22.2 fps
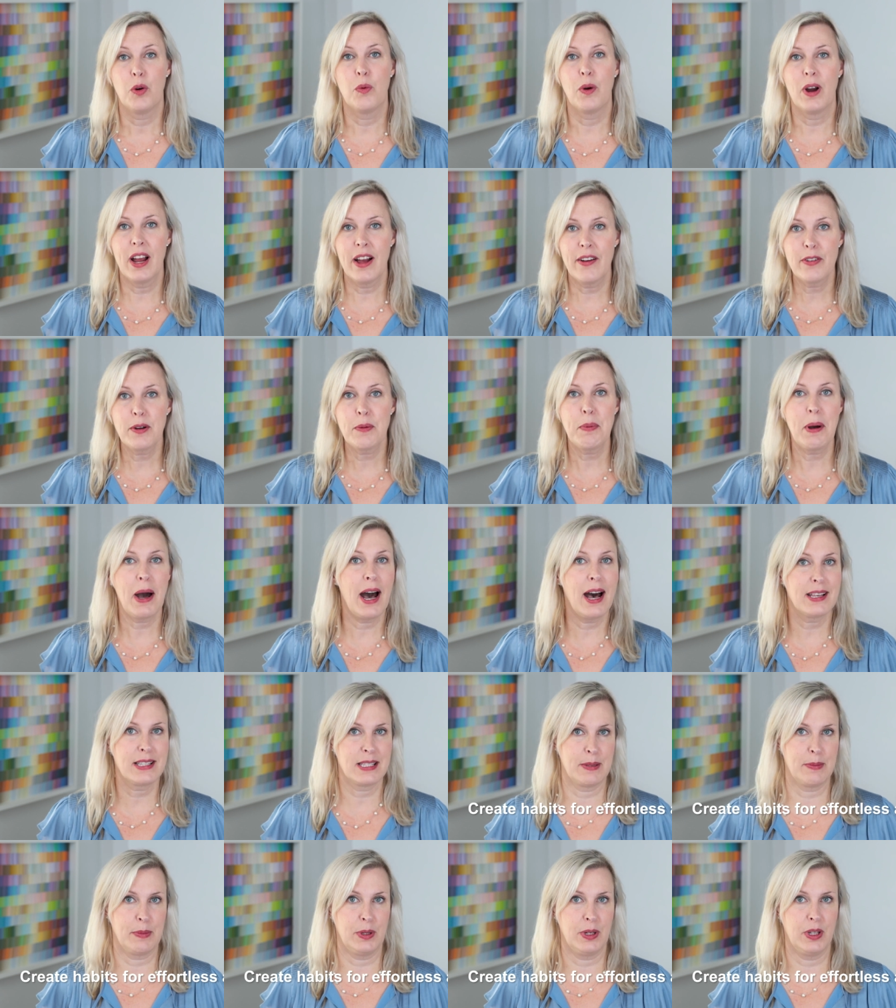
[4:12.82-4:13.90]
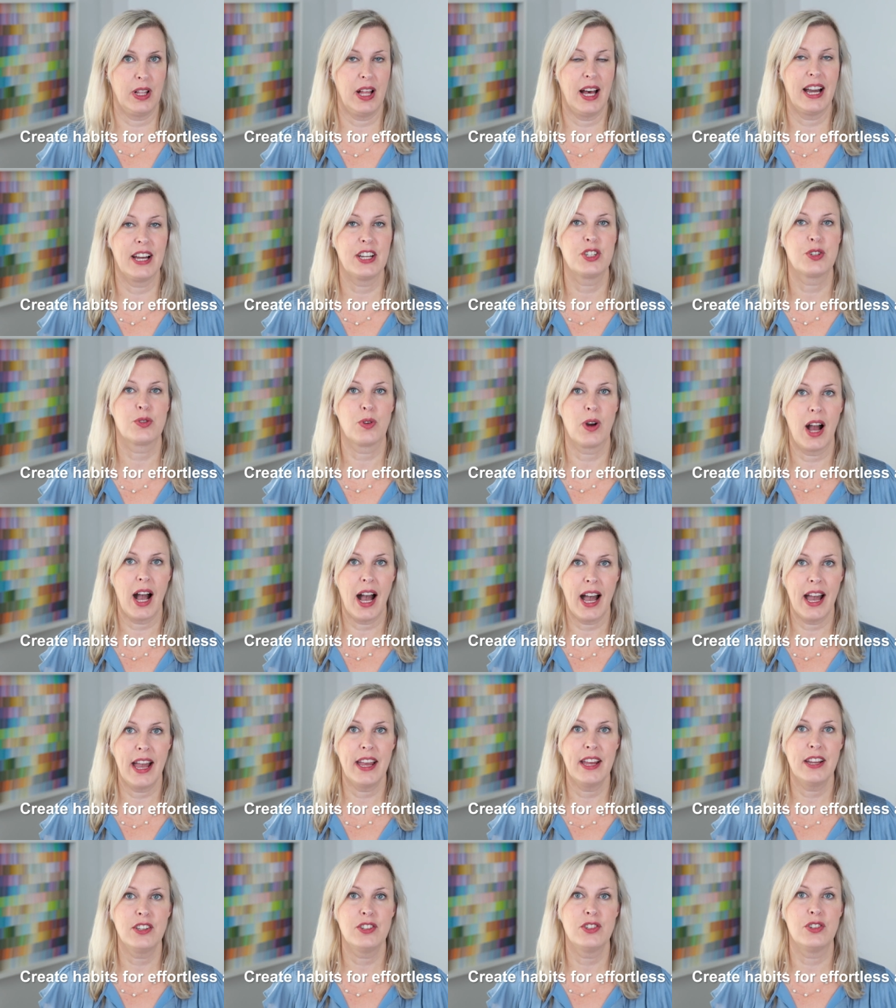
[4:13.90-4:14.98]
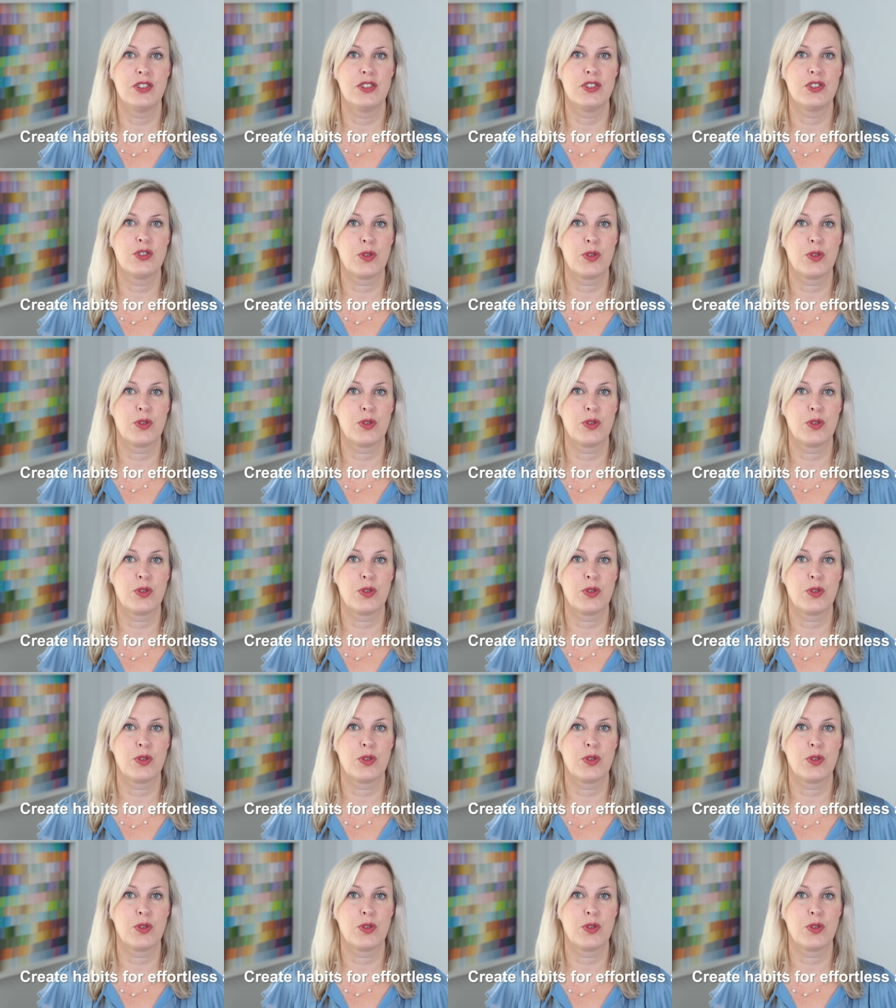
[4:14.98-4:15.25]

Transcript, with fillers: Wherever possible, I try to